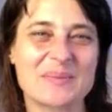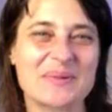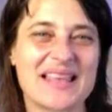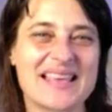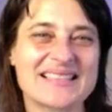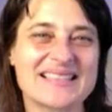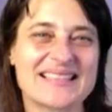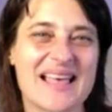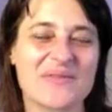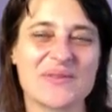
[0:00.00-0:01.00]
place
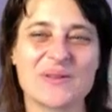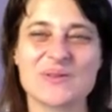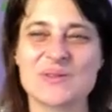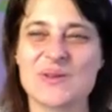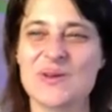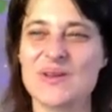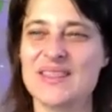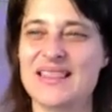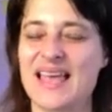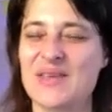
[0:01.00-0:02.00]
that feels
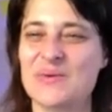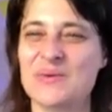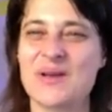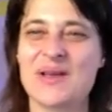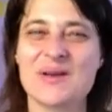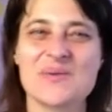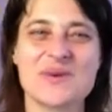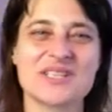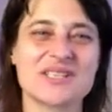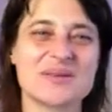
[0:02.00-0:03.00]
good, that you
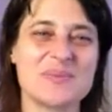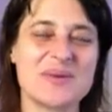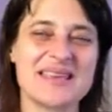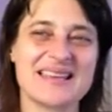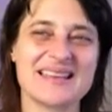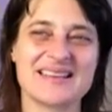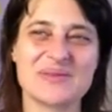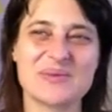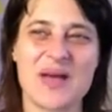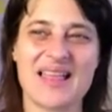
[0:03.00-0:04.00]
wish to be in and
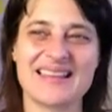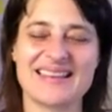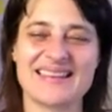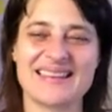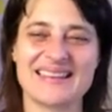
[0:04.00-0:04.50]
dwell in.